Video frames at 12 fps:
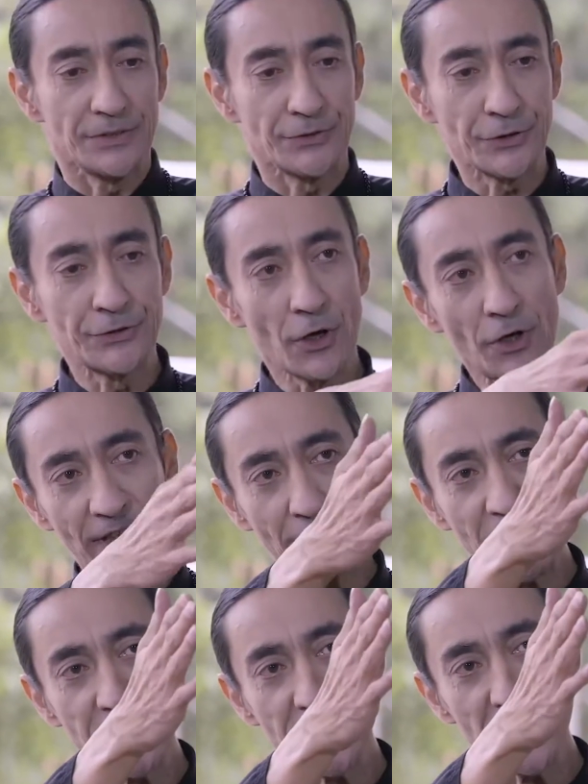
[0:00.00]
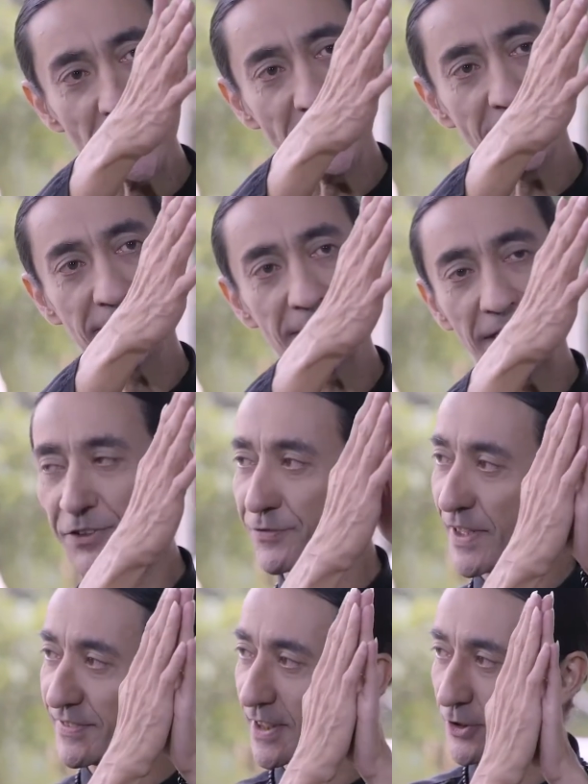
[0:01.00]
The door direction is
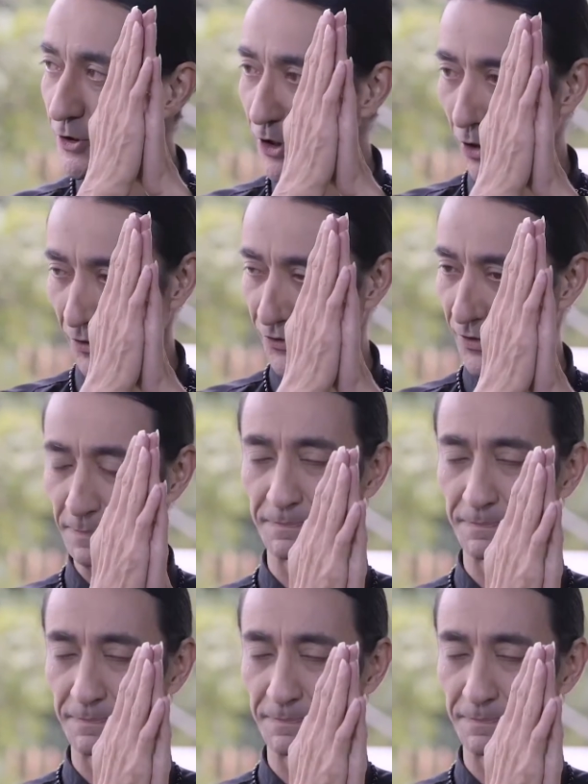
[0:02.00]
facing the north